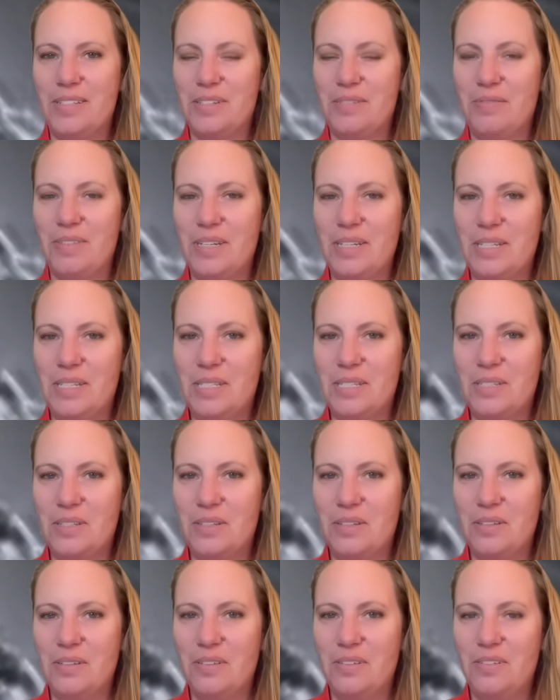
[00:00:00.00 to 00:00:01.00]
of this
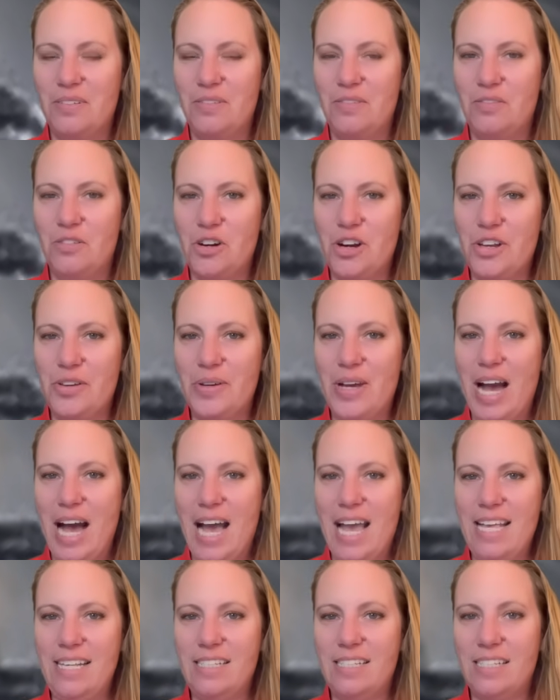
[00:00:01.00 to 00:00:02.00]
for you
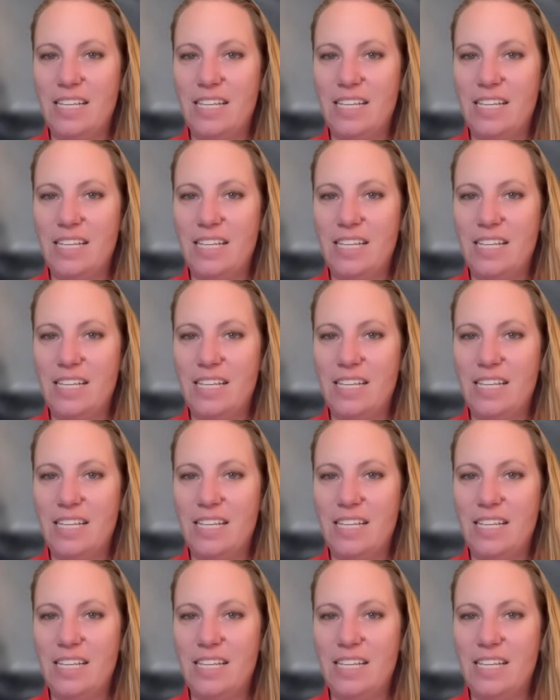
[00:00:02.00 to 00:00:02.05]
guys